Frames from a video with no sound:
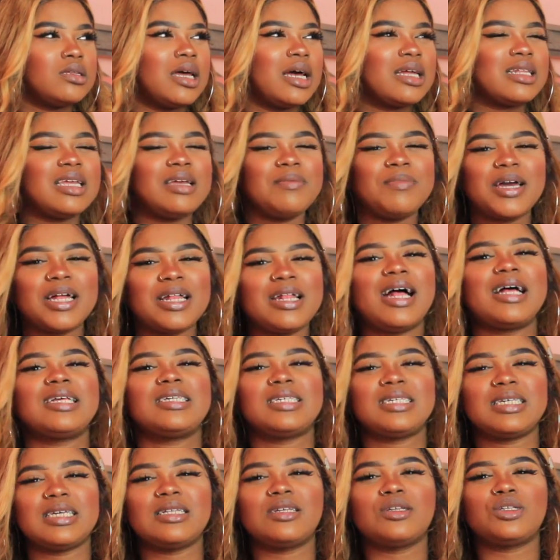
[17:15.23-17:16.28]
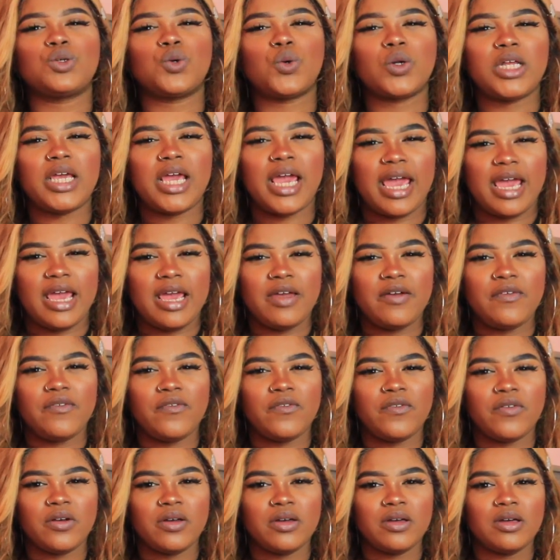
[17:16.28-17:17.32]
I think my class is in the
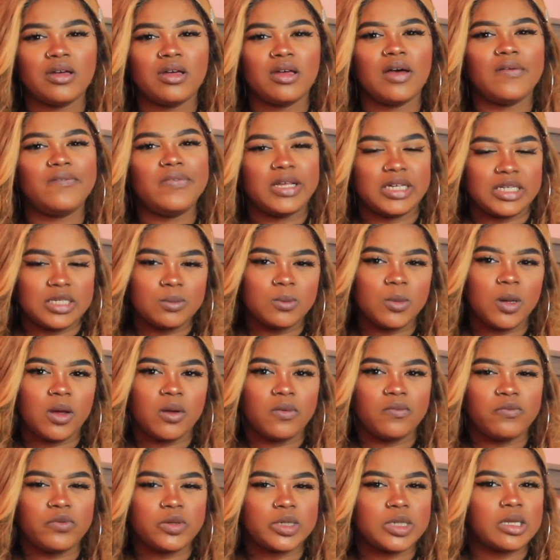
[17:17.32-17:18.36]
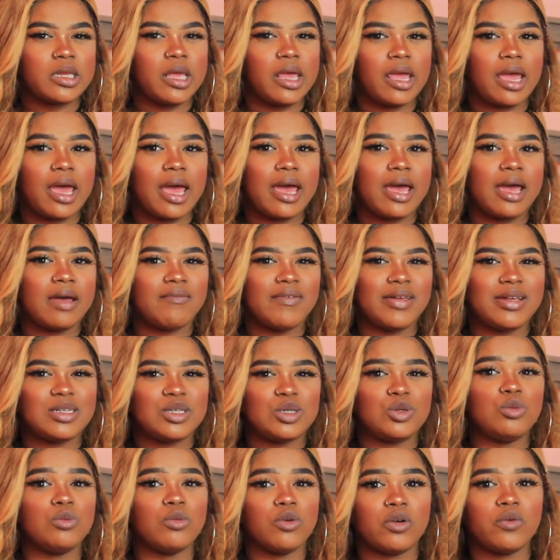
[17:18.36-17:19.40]
28th of this month, so like I have like
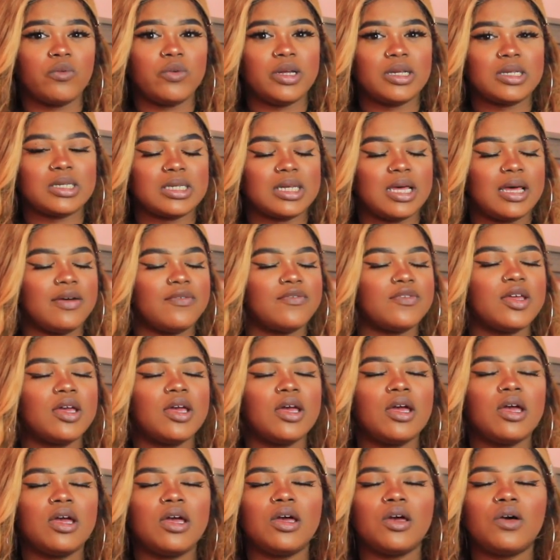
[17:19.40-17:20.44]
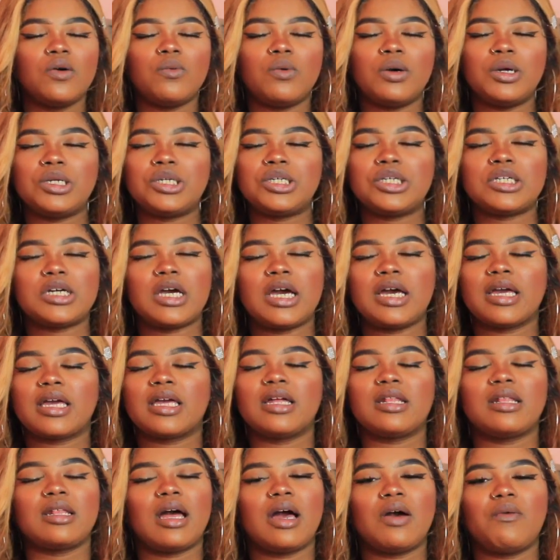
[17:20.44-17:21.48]
2 more weeks left, which I
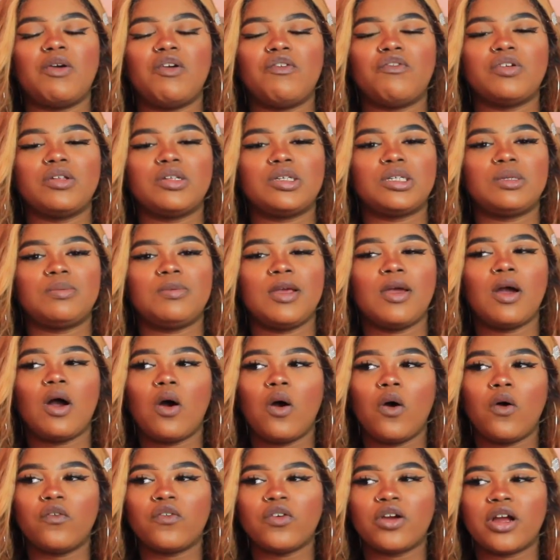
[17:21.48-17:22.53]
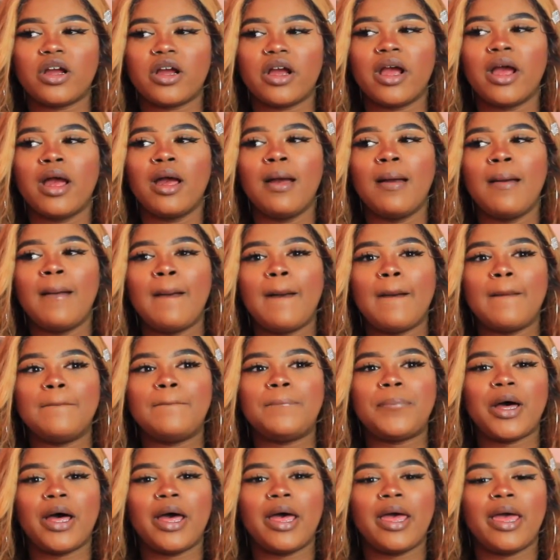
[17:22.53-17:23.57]
cannot wait for this to be over.
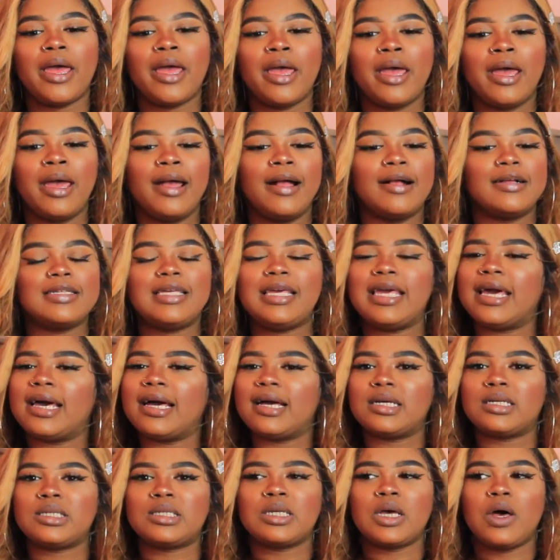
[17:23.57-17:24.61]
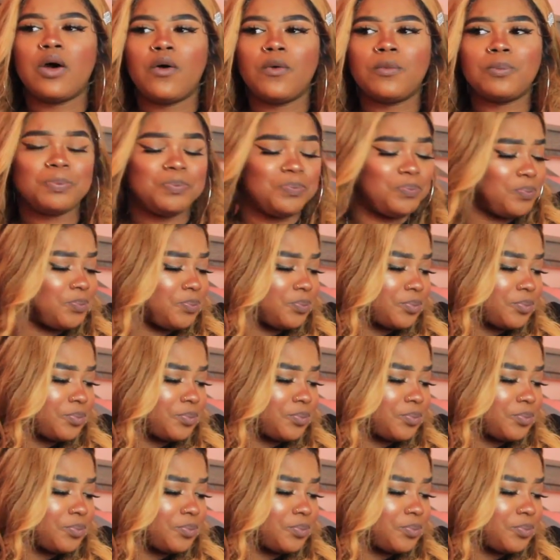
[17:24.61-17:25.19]
But yeah, so